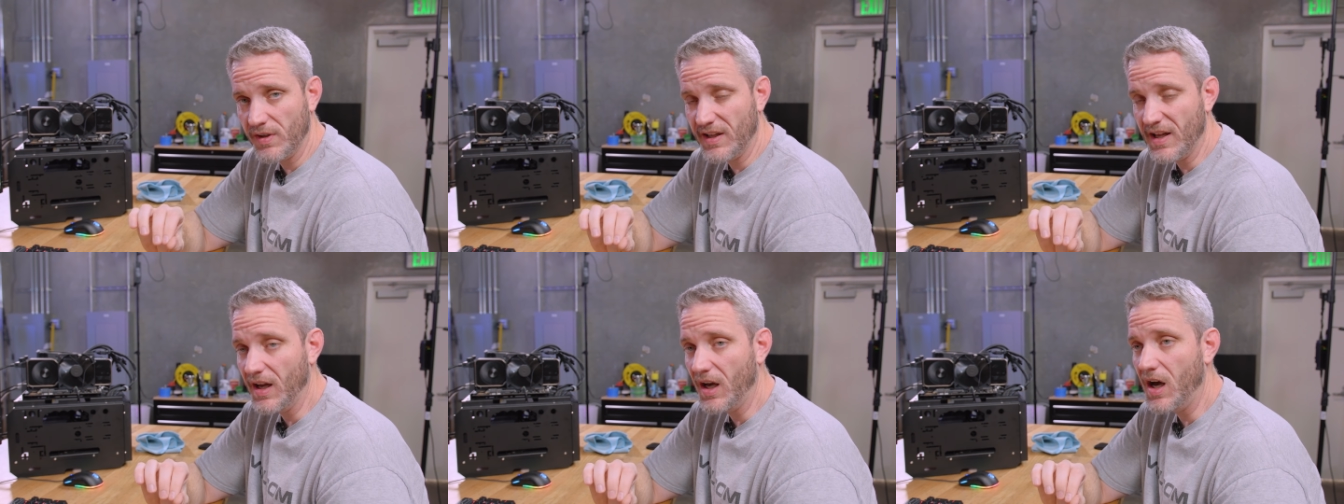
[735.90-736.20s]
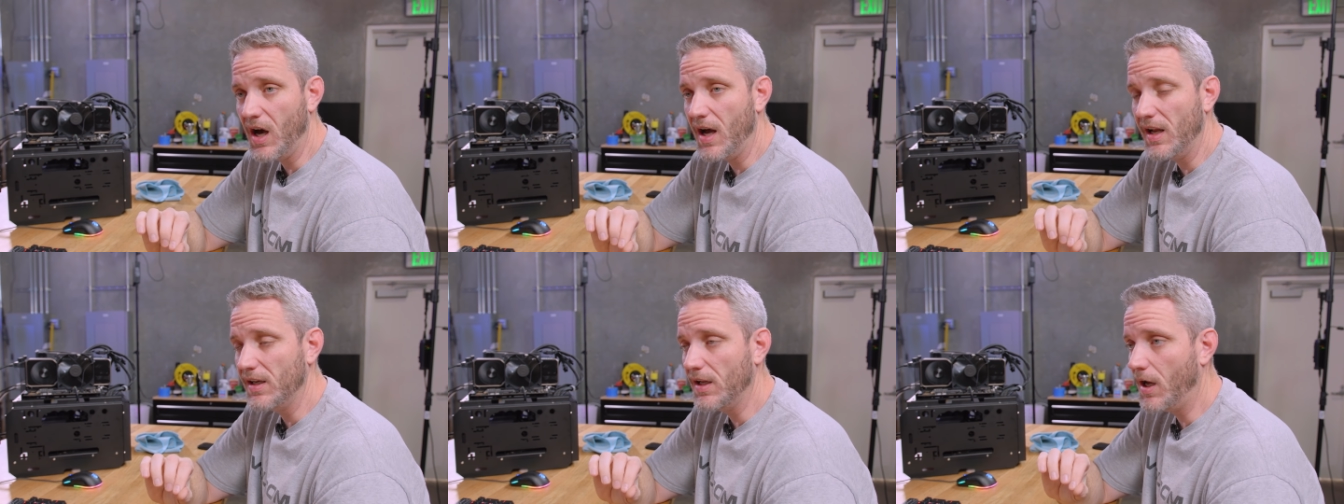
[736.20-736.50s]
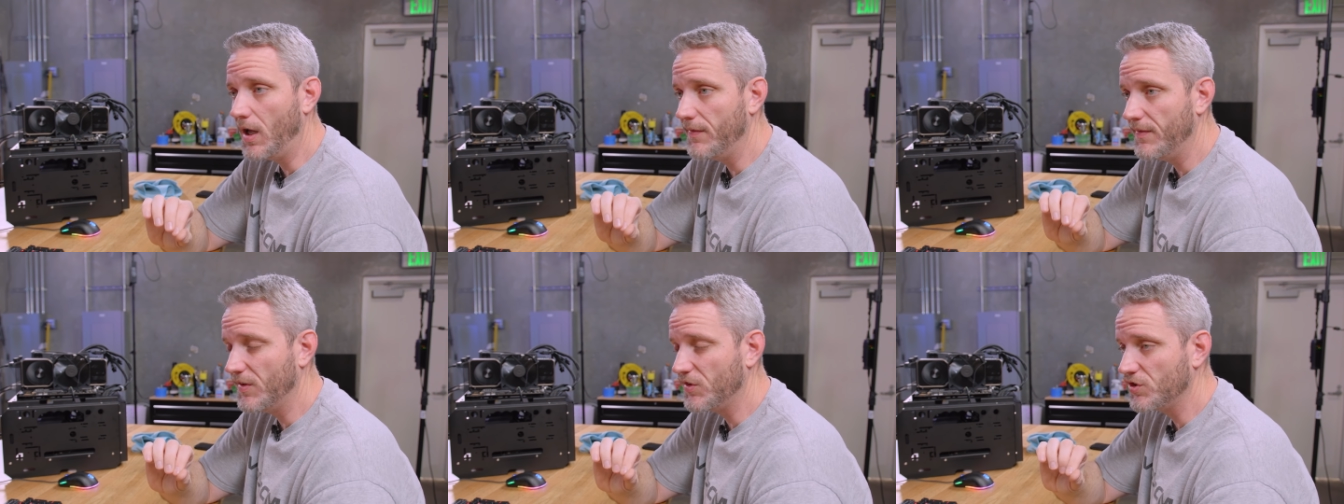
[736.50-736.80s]
to get hot
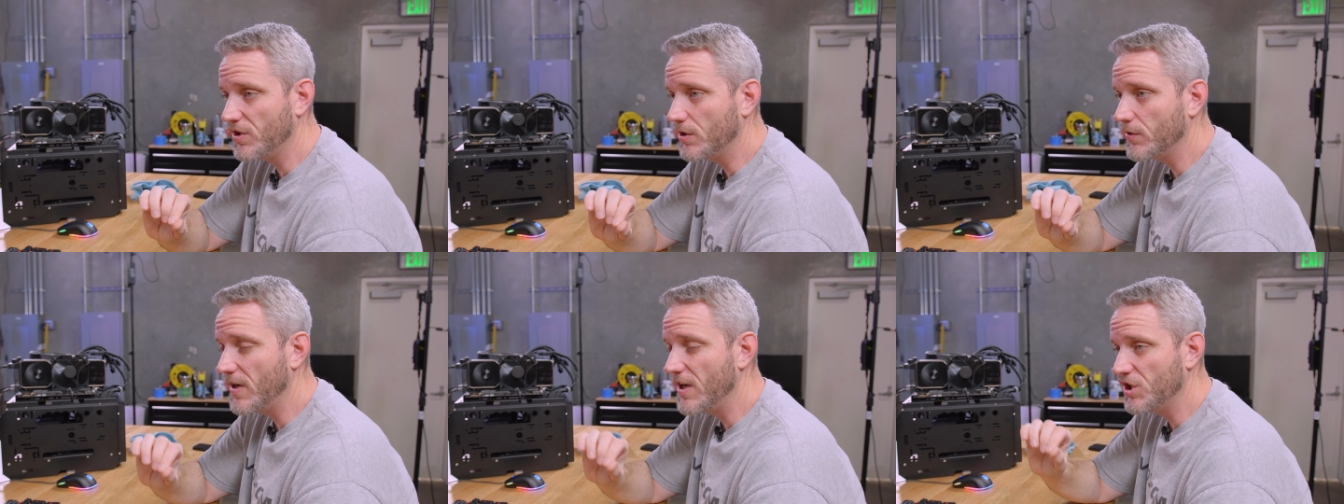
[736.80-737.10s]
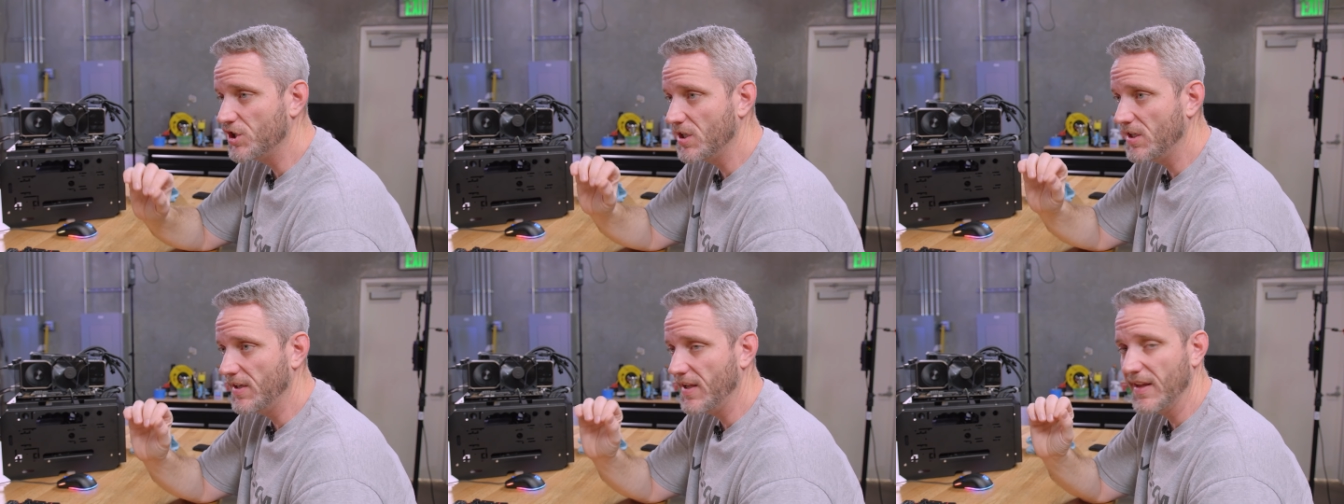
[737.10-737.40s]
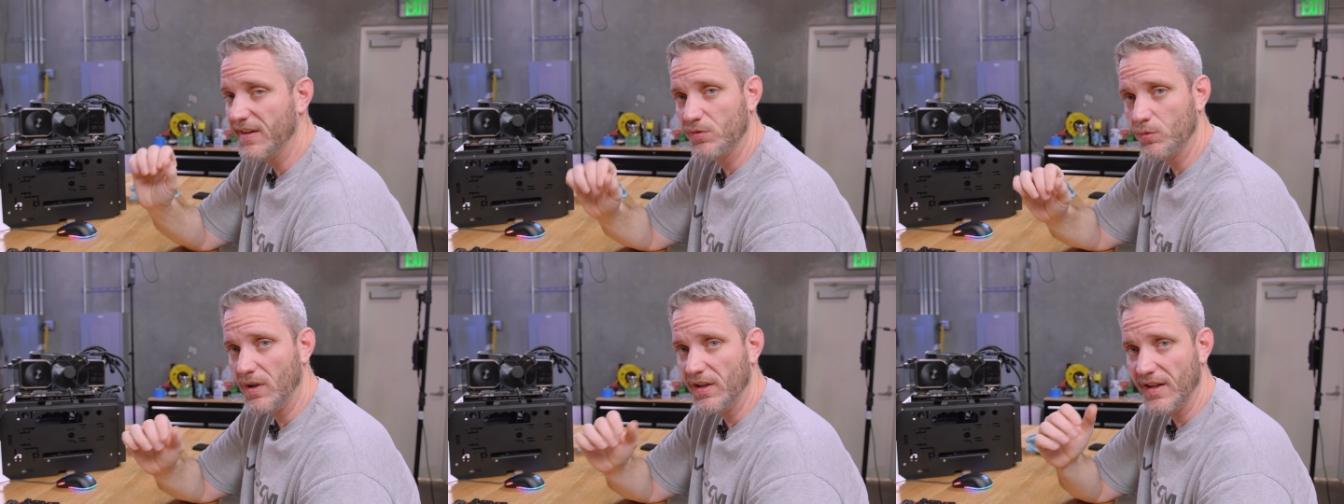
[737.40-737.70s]
on this generation,
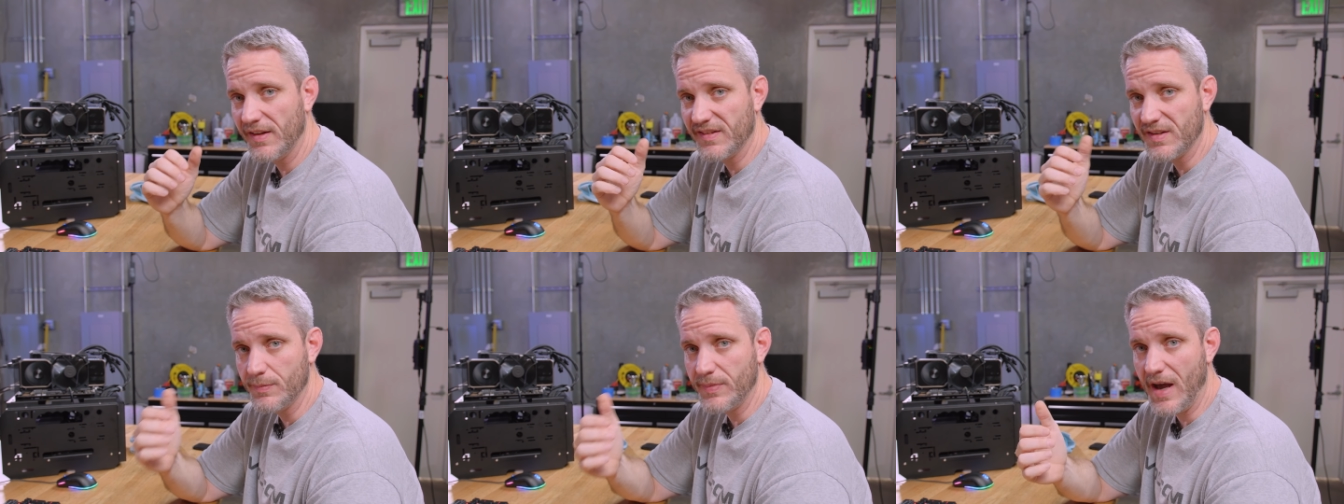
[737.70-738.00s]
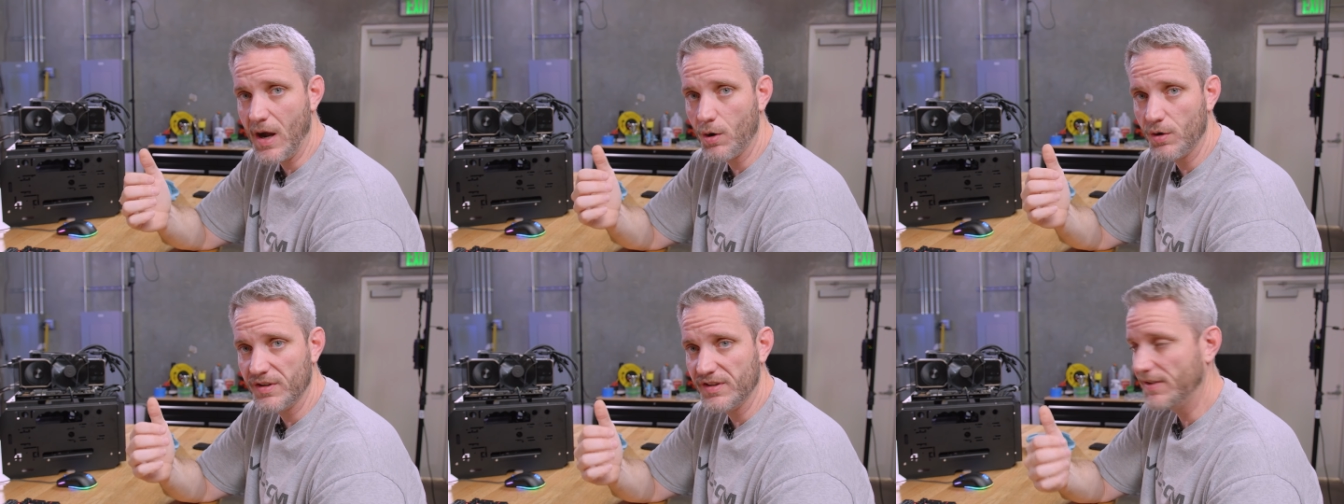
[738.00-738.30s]
as well as the power